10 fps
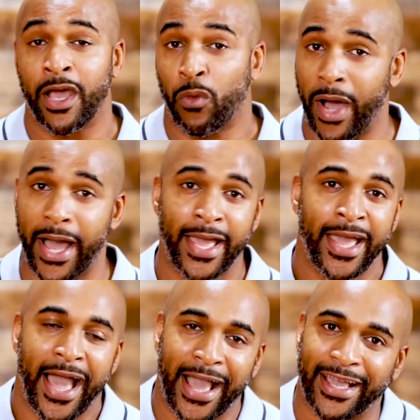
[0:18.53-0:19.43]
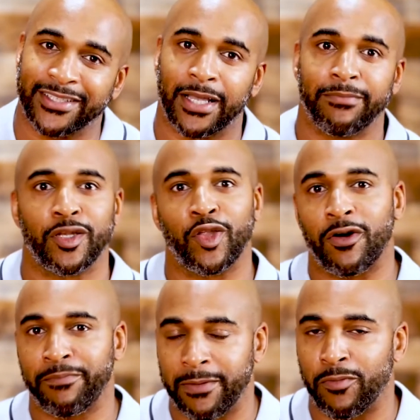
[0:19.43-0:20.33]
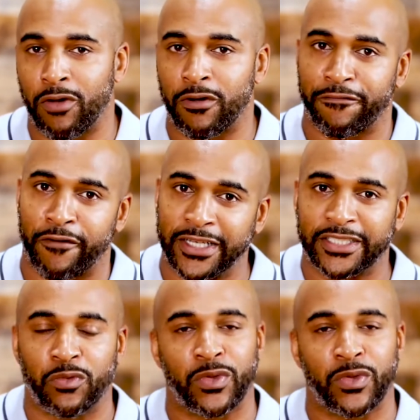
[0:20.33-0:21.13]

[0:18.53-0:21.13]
Why? I got something a little bit more refreshing.